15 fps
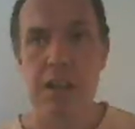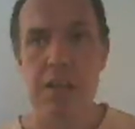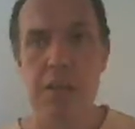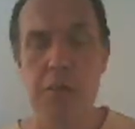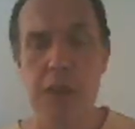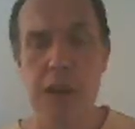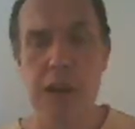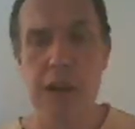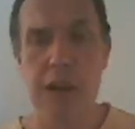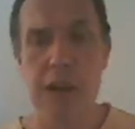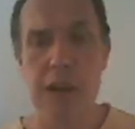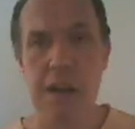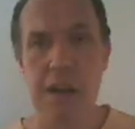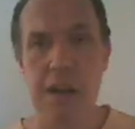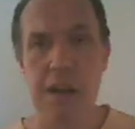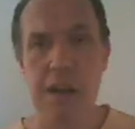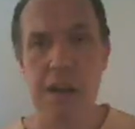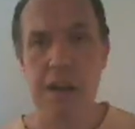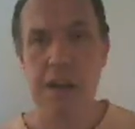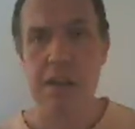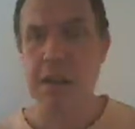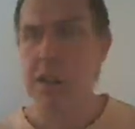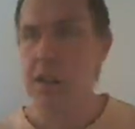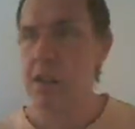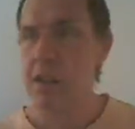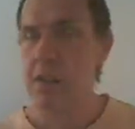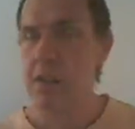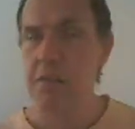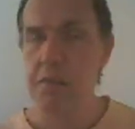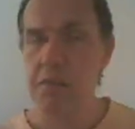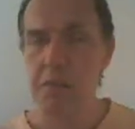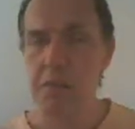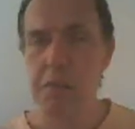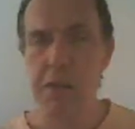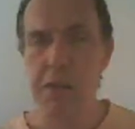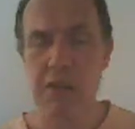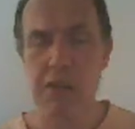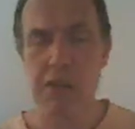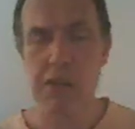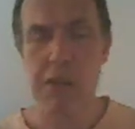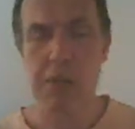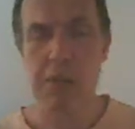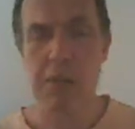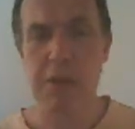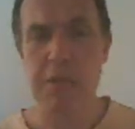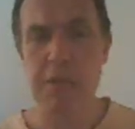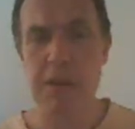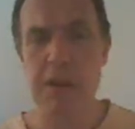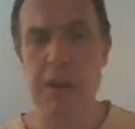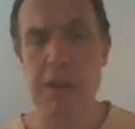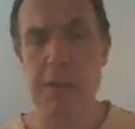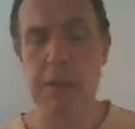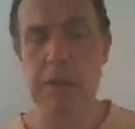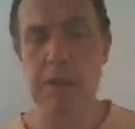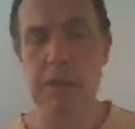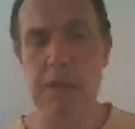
We're assuming we're going to be